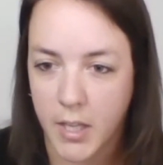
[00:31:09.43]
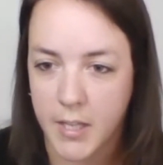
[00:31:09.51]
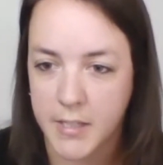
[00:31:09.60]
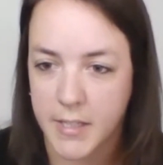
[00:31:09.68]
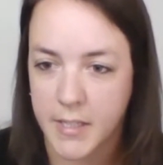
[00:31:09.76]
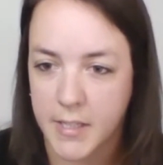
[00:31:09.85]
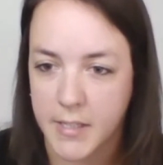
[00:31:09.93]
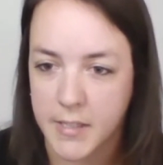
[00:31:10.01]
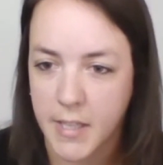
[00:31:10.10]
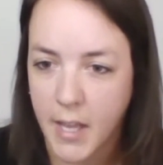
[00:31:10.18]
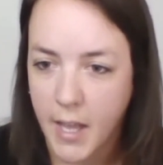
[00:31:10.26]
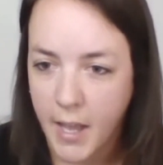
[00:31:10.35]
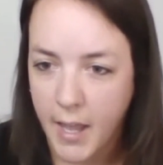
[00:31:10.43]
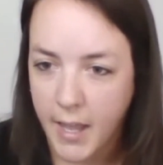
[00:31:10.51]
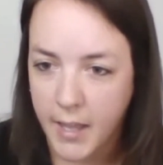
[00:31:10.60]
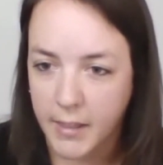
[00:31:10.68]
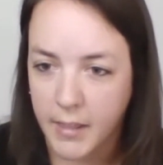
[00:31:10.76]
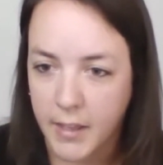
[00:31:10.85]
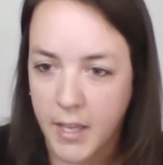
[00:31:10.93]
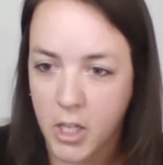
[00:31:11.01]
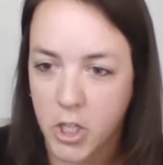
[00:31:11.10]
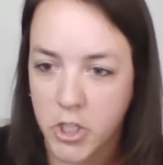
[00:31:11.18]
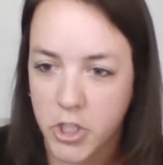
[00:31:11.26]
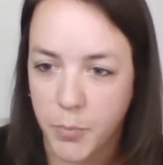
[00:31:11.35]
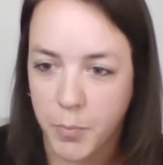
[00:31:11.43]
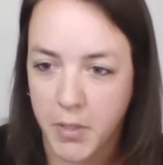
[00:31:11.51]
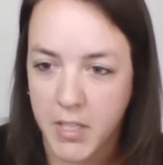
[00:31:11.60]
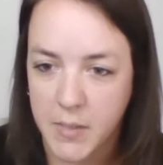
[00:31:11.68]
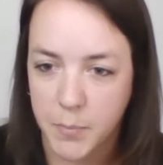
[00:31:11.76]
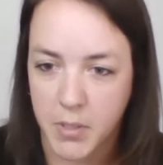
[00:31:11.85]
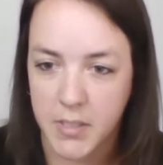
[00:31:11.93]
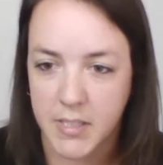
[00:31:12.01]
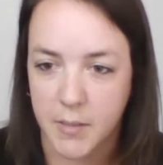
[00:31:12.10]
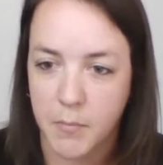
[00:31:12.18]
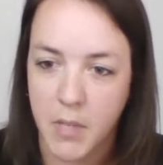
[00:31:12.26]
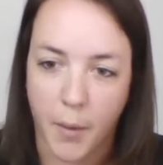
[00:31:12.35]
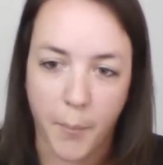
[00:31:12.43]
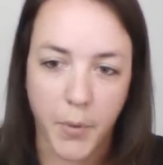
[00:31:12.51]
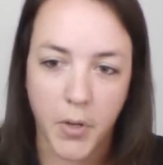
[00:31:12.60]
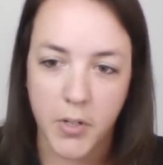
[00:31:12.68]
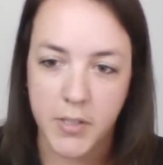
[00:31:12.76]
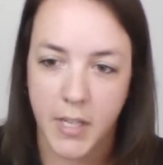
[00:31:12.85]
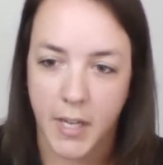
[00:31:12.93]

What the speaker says: He says, hey Lee, could you please put some numbers